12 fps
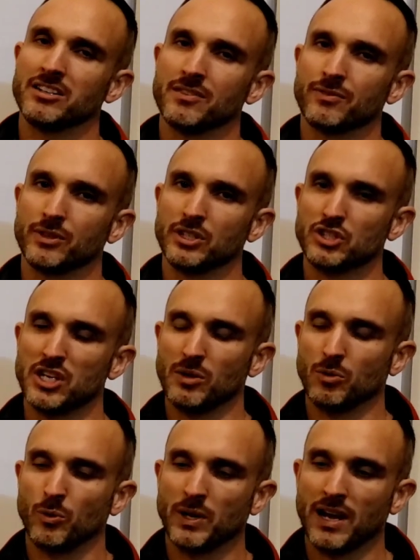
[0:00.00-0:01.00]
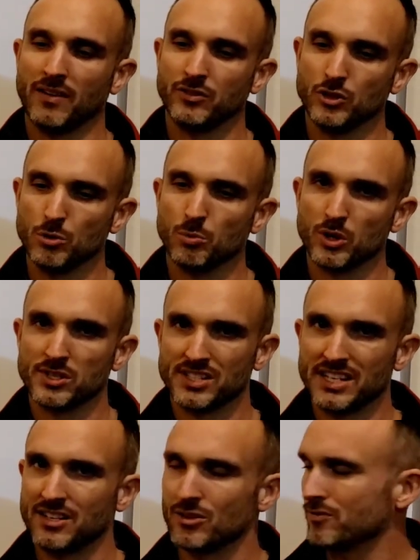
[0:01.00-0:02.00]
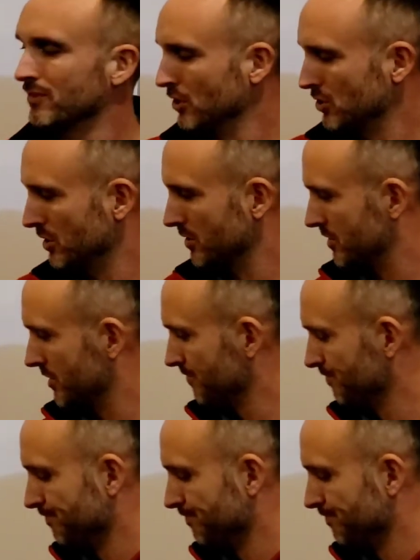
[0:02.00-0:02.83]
to differentiate when we have numerous inner functions.